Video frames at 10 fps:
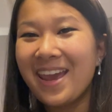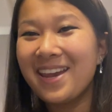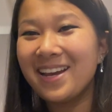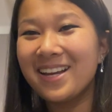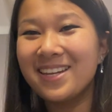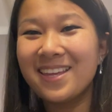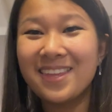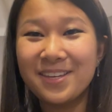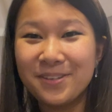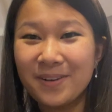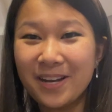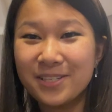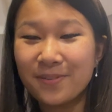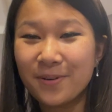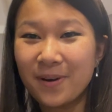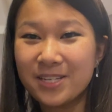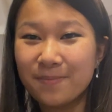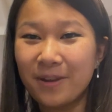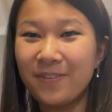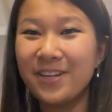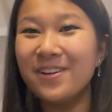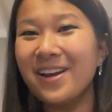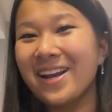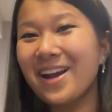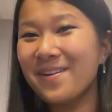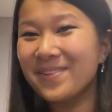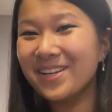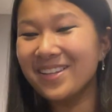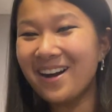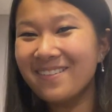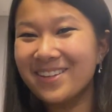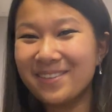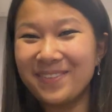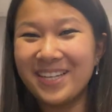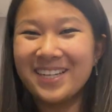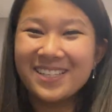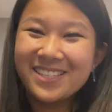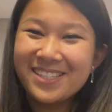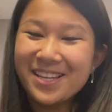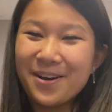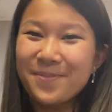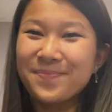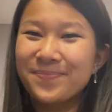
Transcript: And thank you guys for watching my video and coming along with me. So,